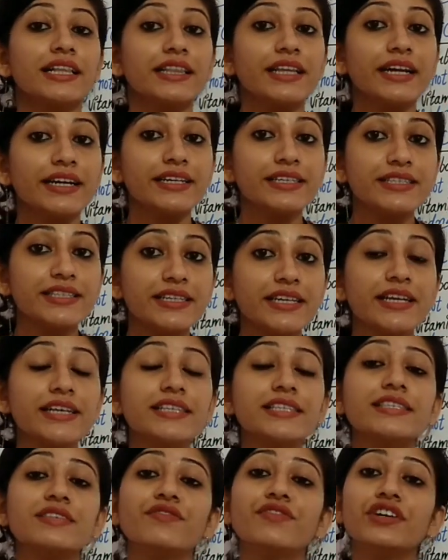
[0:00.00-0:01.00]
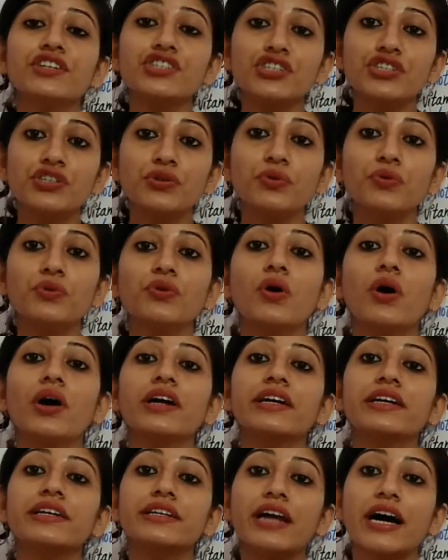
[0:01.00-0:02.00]
the disease which do
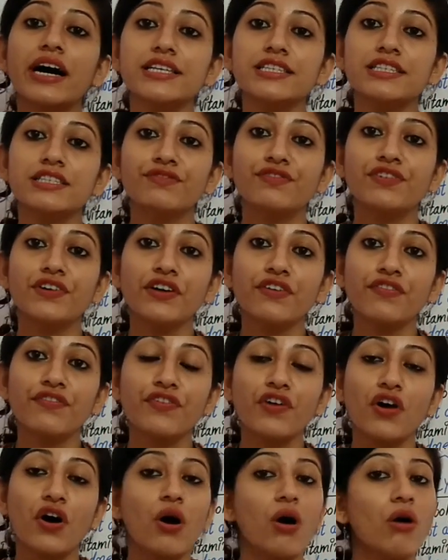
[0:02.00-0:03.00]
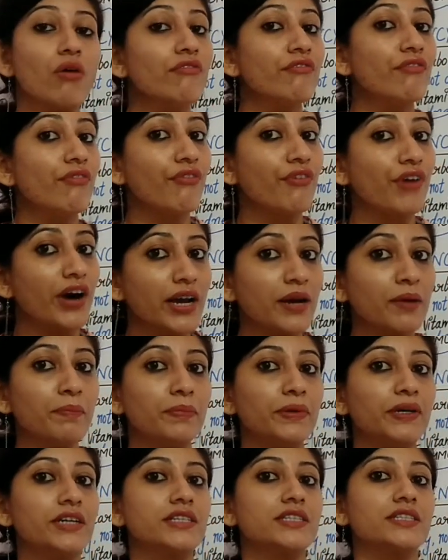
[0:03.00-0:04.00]
not transfer from
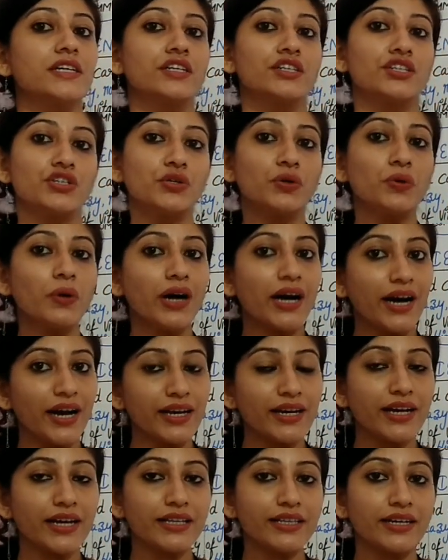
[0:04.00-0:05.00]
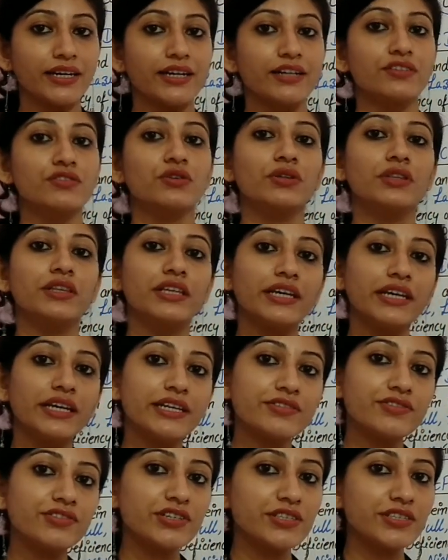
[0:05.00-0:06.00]
one person to another. So
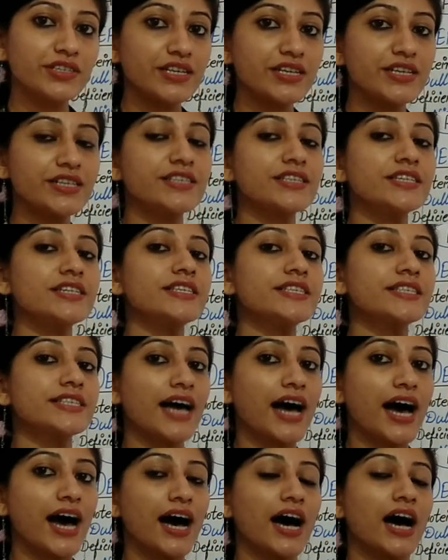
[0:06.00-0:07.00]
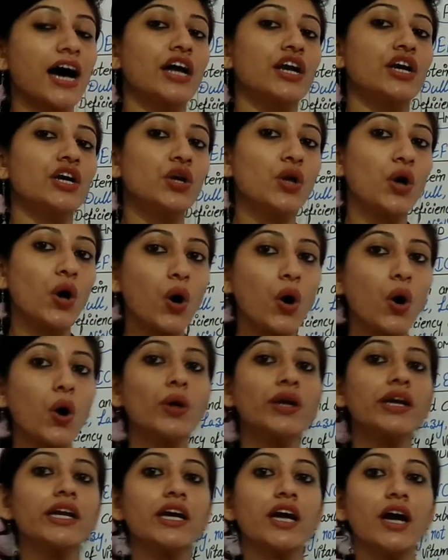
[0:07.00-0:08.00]
these diseases are
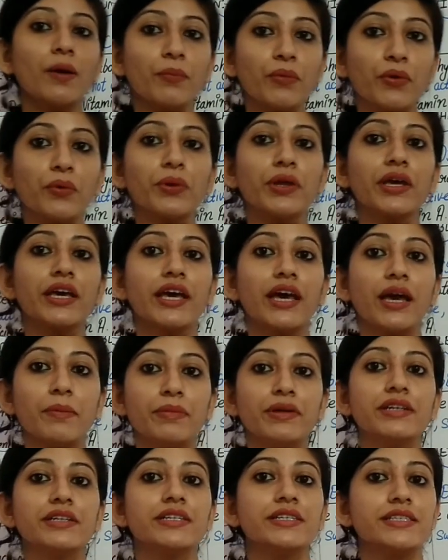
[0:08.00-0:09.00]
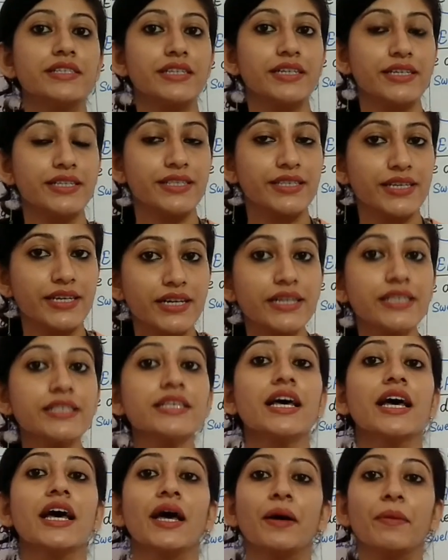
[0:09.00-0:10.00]
non-communicable
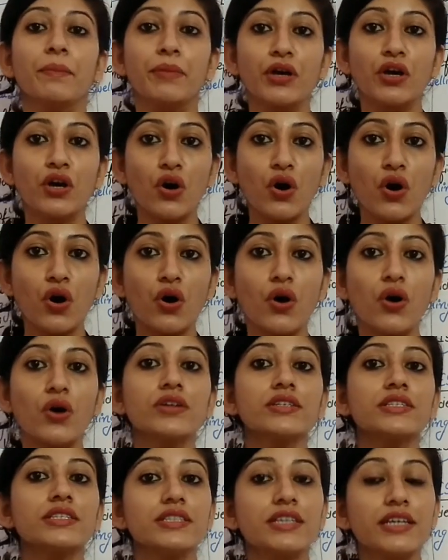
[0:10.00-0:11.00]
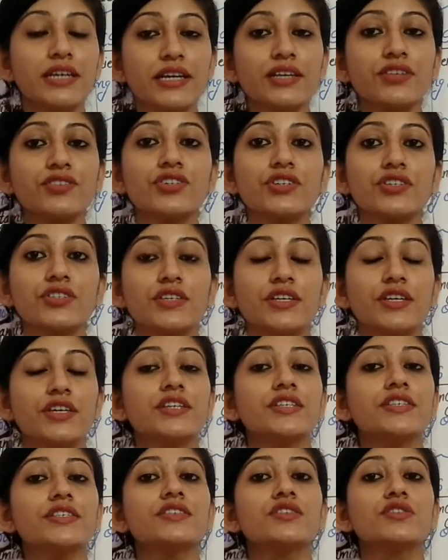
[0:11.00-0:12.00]
diseases, because these
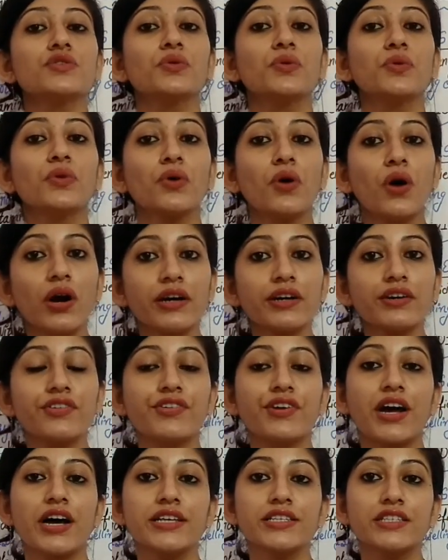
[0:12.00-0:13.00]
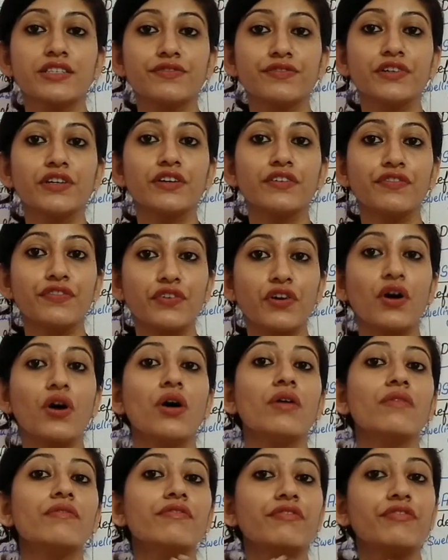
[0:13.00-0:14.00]
diseases do not transfer
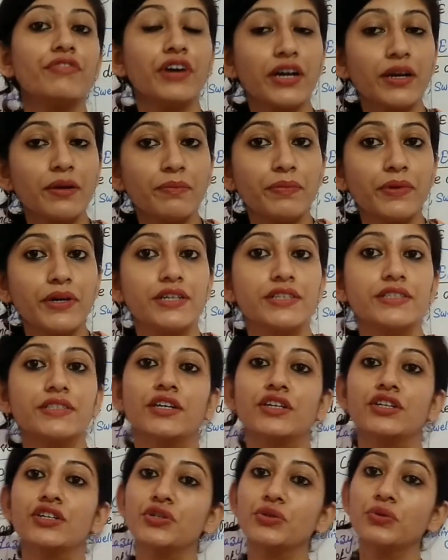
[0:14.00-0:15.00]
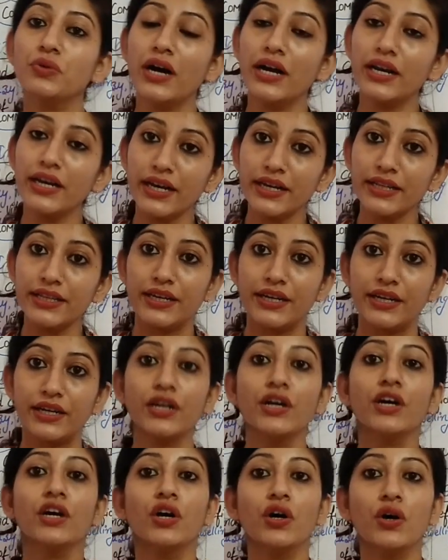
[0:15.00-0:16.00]
from one person to
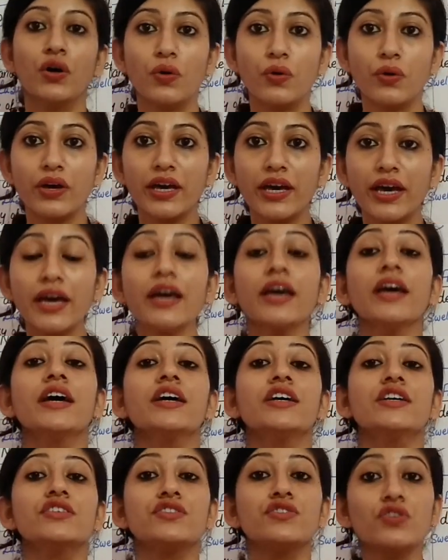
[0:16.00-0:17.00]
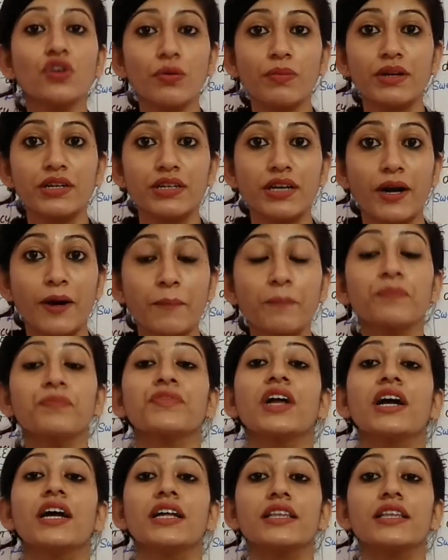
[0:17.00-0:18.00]
another. Okay. So beta,